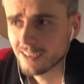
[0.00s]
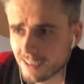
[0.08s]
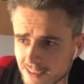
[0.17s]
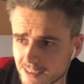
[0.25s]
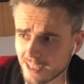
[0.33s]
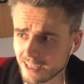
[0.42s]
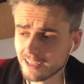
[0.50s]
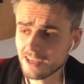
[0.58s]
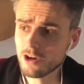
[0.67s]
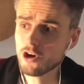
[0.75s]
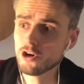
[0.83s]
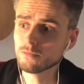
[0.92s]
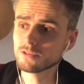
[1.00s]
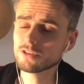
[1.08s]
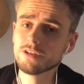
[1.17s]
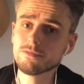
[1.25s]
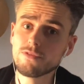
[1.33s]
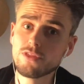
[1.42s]
taking it home
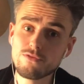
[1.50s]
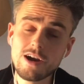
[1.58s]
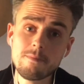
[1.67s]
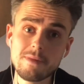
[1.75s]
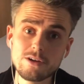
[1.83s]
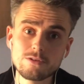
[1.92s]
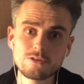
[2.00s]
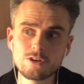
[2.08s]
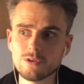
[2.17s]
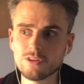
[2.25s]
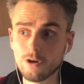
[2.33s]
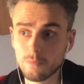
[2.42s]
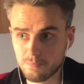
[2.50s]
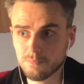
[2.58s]
to threaten my uncle with, or